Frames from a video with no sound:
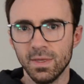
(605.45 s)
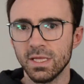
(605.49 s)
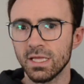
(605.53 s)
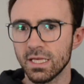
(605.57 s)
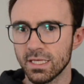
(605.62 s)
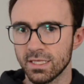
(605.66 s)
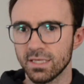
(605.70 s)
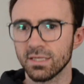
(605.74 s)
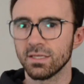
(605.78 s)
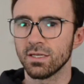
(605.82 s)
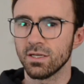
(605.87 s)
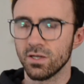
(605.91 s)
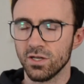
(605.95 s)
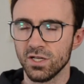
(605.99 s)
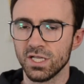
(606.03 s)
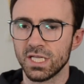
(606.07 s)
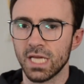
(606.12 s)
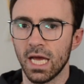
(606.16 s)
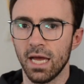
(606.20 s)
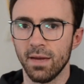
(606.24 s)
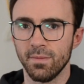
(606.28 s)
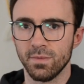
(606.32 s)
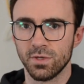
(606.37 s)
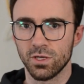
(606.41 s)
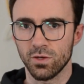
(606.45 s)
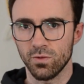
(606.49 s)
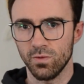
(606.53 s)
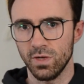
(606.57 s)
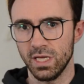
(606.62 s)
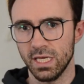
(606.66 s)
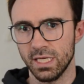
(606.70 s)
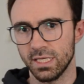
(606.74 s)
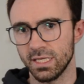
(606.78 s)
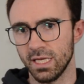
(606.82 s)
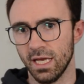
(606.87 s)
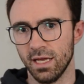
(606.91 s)
this is a good time to
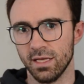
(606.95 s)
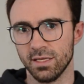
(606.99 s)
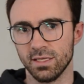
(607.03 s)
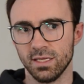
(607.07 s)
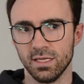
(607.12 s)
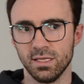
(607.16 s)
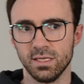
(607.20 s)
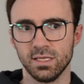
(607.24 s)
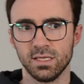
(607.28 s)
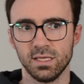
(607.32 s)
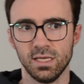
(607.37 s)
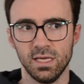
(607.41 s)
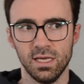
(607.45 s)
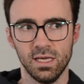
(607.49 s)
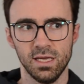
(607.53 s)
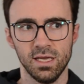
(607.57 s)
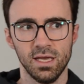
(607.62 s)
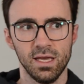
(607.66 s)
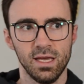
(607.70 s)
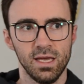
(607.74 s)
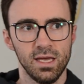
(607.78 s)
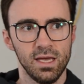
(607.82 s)
reassess and see